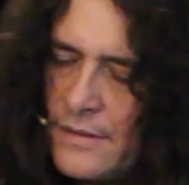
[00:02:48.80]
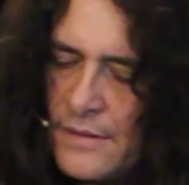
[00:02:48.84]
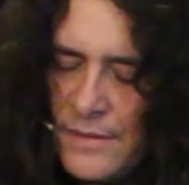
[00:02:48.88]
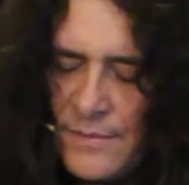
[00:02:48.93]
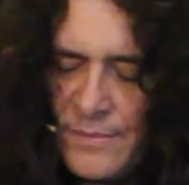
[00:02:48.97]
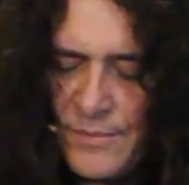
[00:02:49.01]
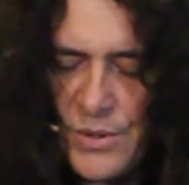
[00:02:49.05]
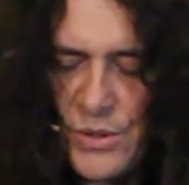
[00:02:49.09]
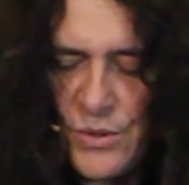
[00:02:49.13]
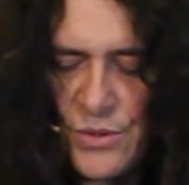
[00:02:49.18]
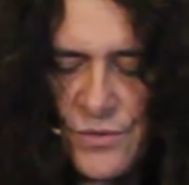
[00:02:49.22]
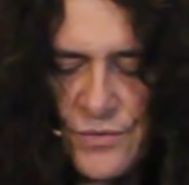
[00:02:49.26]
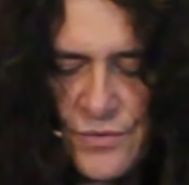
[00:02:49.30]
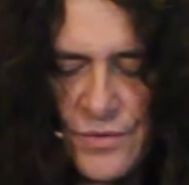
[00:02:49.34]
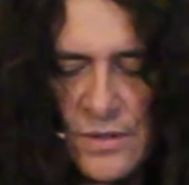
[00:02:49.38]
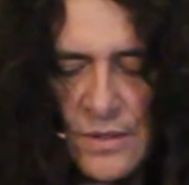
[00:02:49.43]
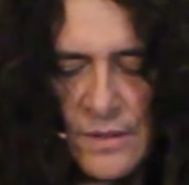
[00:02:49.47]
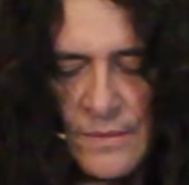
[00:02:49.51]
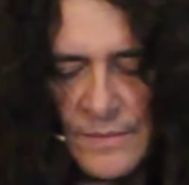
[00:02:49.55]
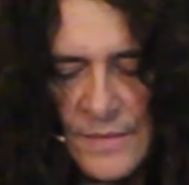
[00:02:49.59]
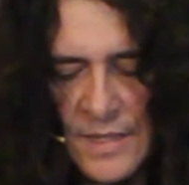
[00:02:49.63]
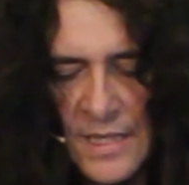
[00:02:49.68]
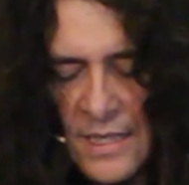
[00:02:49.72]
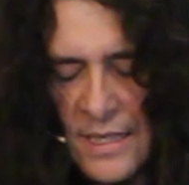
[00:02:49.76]
Beautiful.
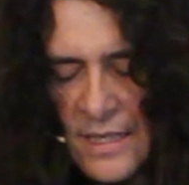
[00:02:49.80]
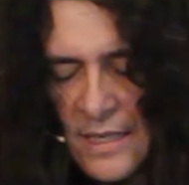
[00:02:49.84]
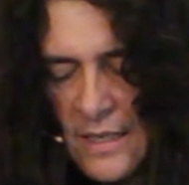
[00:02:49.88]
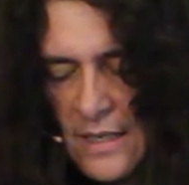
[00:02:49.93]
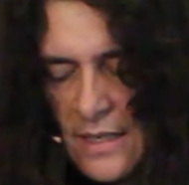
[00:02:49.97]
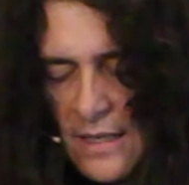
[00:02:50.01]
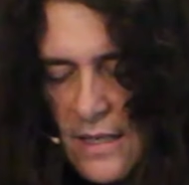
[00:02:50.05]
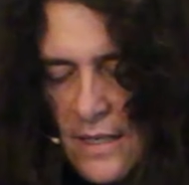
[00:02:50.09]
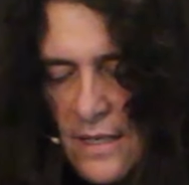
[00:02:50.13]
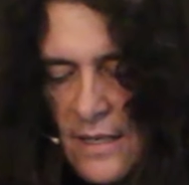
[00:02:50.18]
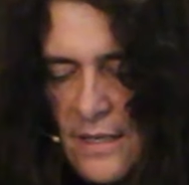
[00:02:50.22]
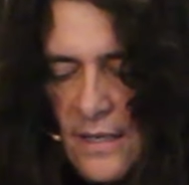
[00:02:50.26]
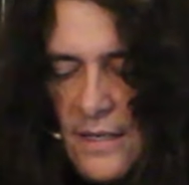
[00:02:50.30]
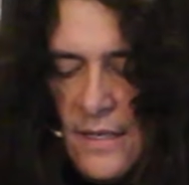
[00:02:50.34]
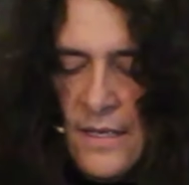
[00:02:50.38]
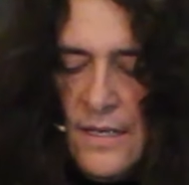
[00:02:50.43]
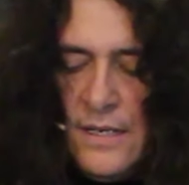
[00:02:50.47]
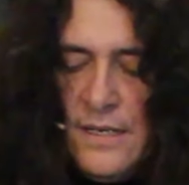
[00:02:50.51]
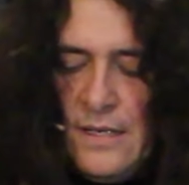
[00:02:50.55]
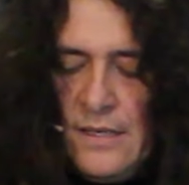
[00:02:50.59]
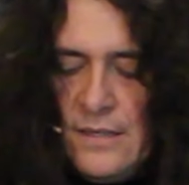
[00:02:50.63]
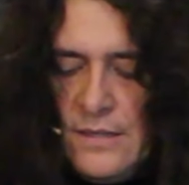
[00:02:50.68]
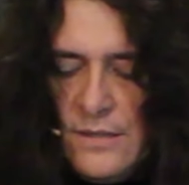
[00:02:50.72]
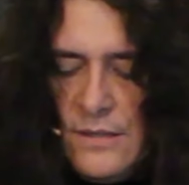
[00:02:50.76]

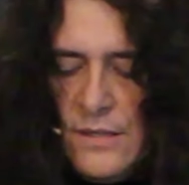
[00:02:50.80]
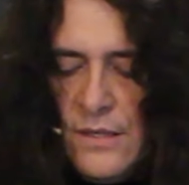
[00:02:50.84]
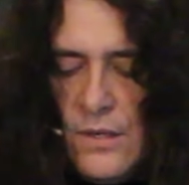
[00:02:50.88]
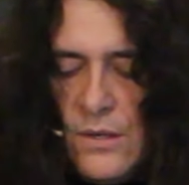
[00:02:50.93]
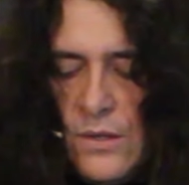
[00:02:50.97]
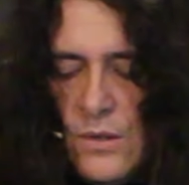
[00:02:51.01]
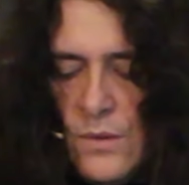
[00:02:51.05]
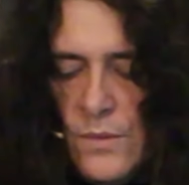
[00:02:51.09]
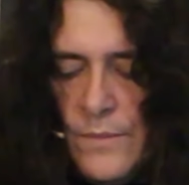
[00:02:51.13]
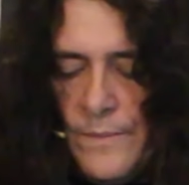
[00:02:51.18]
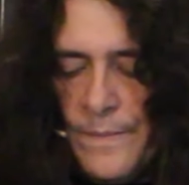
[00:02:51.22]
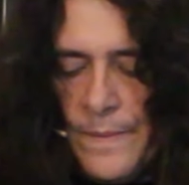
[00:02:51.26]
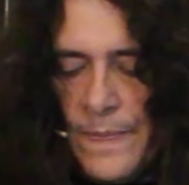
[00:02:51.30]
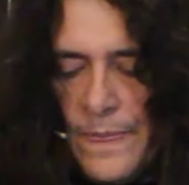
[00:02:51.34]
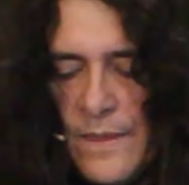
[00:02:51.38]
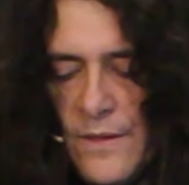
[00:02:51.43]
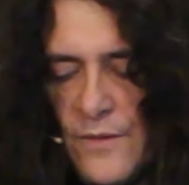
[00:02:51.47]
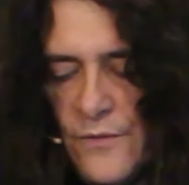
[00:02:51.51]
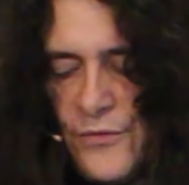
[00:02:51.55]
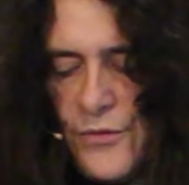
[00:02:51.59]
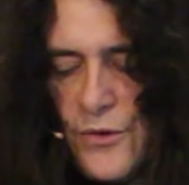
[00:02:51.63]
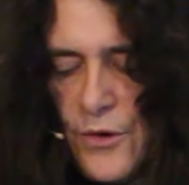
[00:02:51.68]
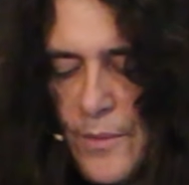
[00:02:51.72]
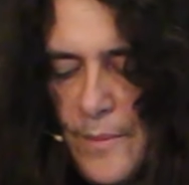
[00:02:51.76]
So
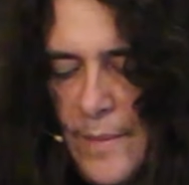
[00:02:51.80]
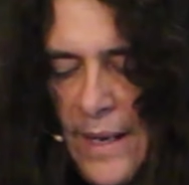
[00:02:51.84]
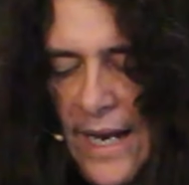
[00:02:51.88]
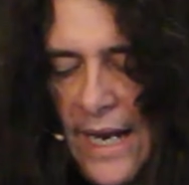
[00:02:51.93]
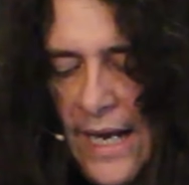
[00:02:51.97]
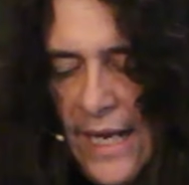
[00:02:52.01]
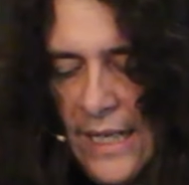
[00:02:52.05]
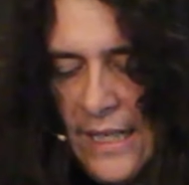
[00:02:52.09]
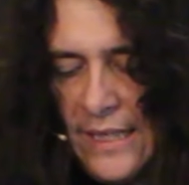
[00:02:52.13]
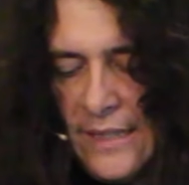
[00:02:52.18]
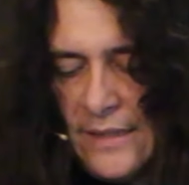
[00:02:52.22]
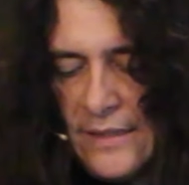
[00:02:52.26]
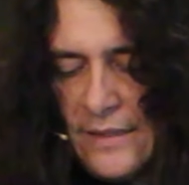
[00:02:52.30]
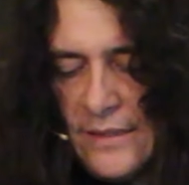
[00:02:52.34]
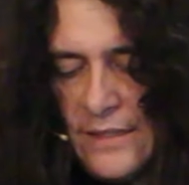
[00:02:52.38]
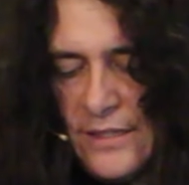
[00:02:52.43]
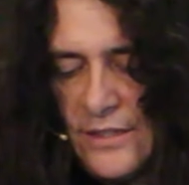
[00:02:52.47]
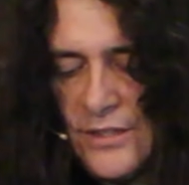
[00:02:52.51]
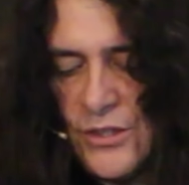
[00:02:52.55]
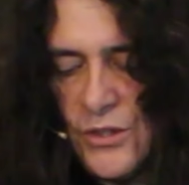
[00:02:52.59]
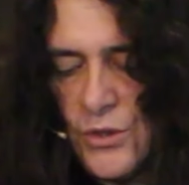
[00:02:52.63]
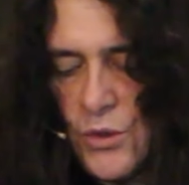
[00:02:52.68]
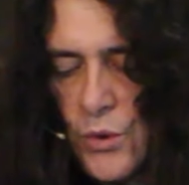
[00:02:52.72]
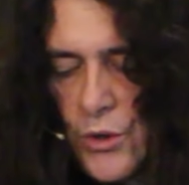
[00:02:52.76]
for my
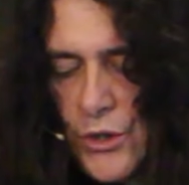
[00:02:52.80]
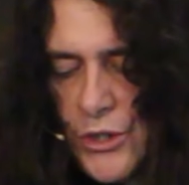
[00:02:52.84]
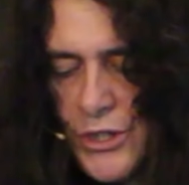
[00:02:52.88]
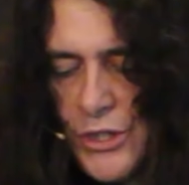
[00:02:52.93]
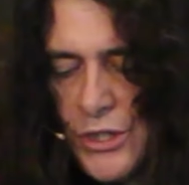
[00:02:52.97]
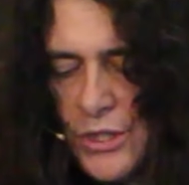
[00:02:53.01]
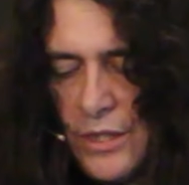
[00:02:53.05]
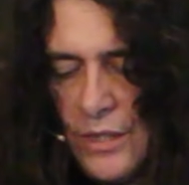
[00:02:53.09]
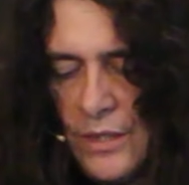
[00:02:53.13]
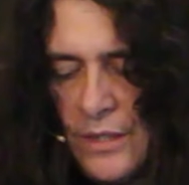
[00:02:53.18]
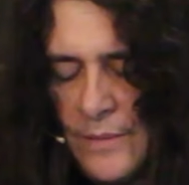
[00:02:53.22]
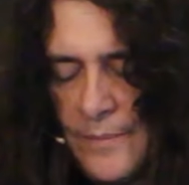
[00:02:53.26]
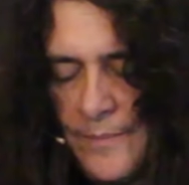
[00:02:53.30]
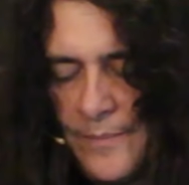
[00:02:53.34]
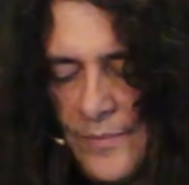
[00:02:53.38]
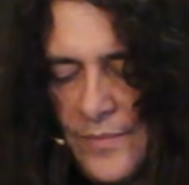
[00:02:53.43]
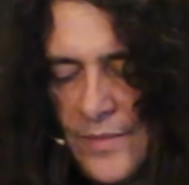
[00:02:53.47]
distortion,